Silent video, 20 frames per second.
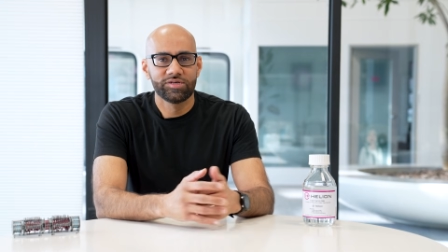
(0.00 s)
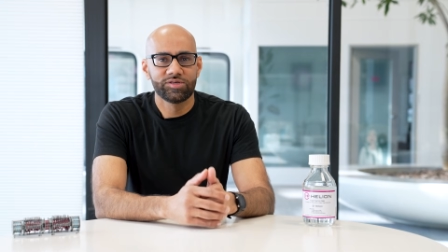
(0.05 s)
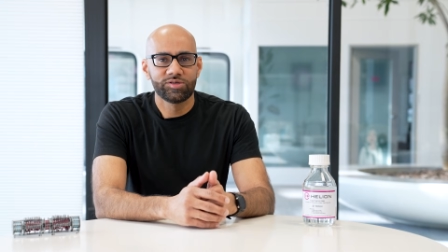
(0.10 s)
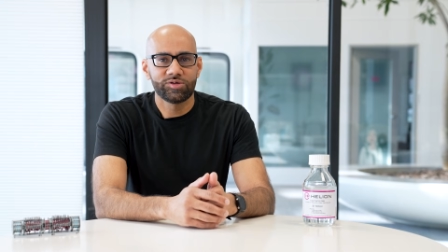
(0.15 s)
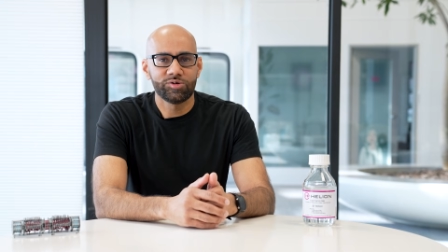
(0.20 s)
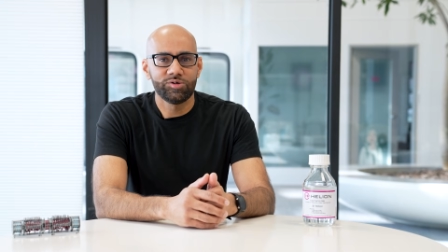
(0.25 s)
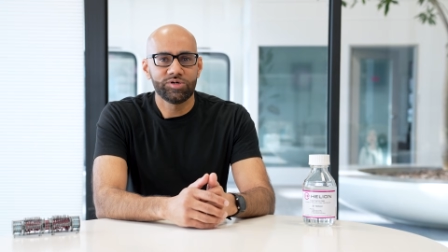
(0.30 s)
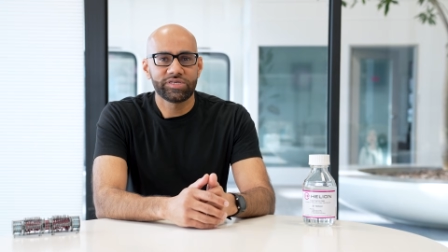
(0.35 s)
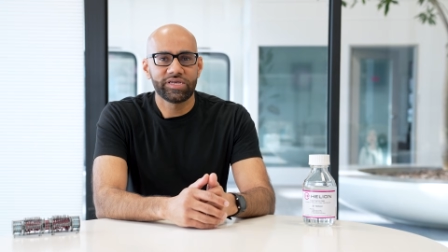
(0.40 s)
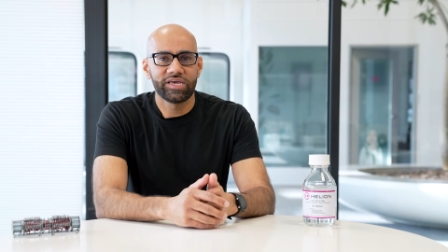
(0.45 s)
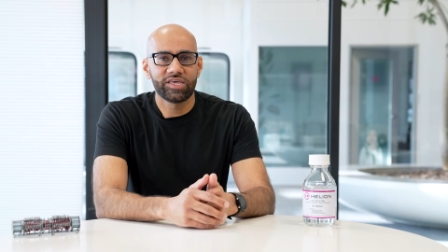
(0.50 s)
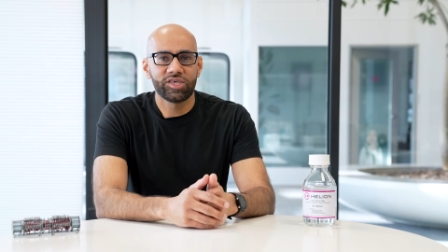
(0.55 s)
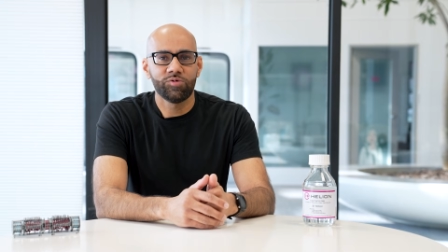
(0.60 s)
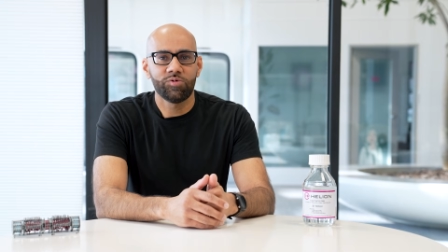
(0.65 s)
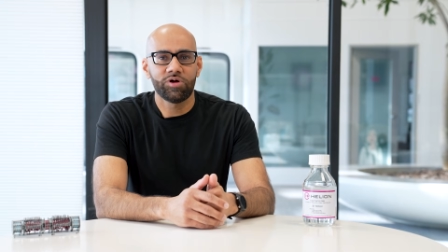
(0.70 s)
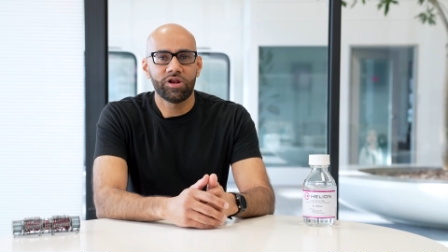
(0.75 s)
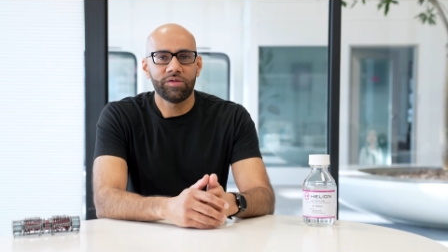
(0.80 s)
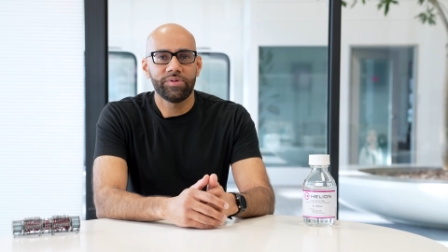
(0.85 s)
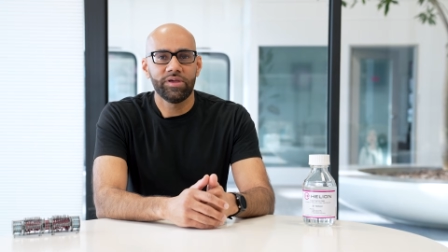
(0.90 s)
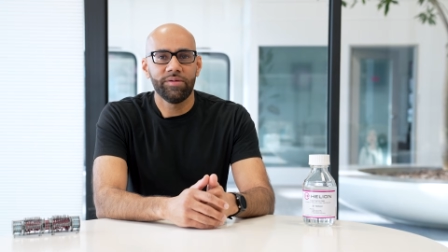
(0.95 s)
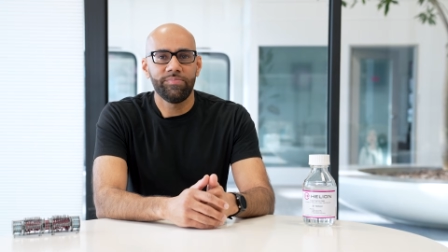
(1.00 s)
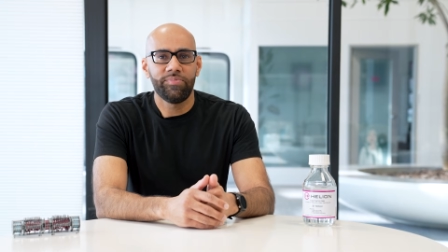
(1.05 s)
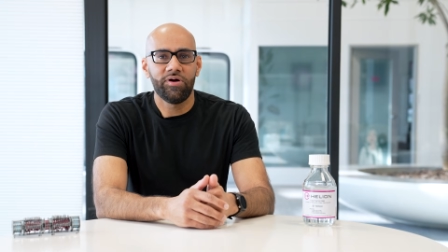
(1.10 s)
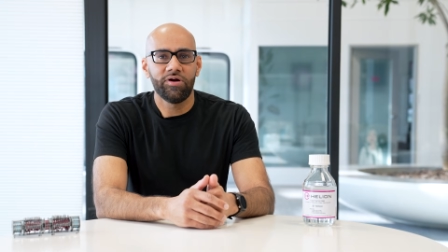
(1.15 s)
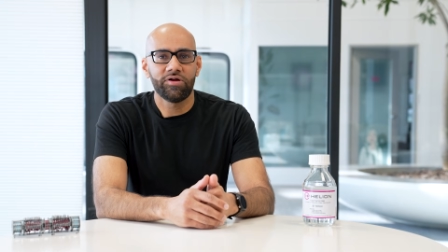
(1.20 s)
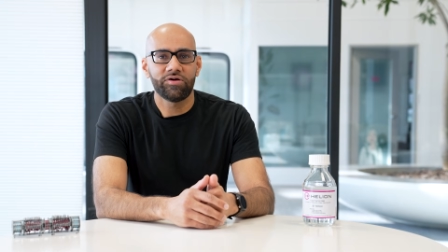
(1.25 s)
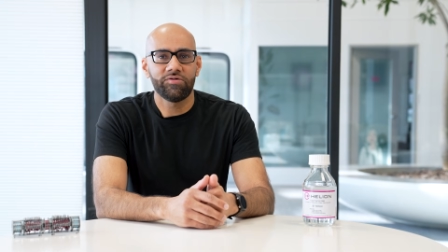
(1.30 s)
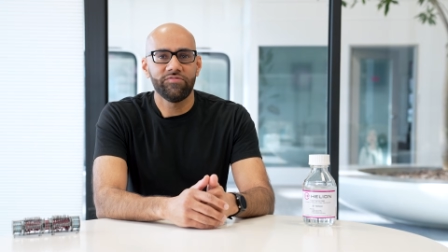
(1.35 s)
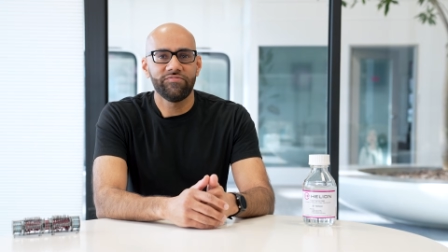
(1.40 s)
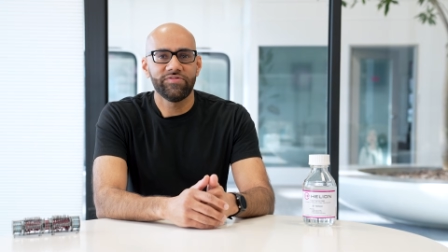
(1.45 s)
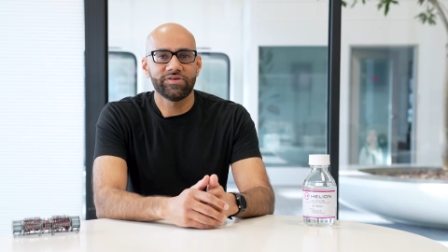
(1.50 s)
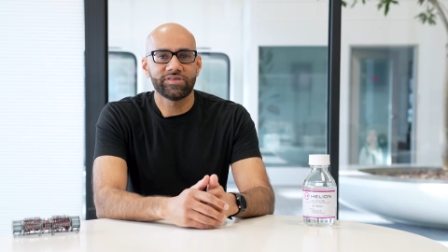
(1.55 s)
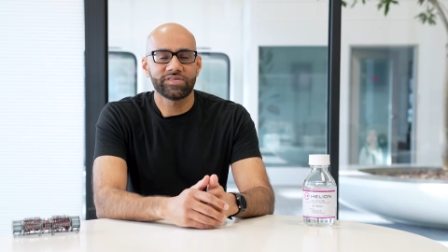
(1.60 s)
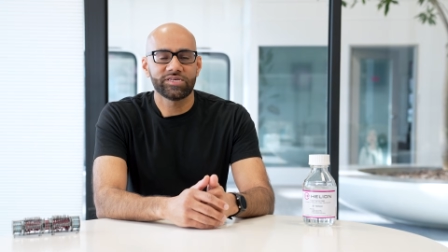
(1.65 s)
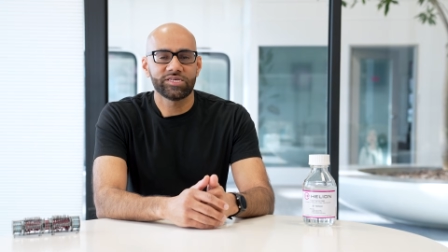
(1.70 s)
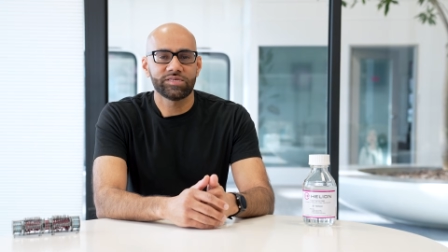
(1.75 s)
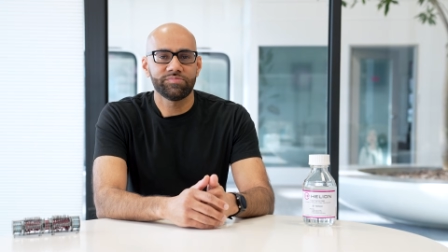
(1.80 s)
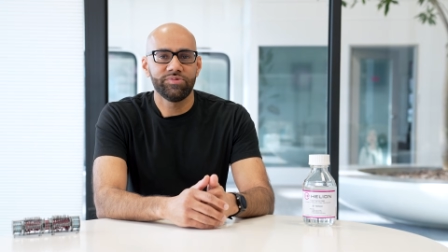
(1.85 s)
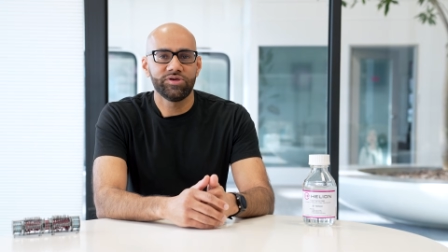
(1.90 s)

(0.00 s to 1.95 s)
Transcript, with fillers: So you're saying you want to be a particle physicist,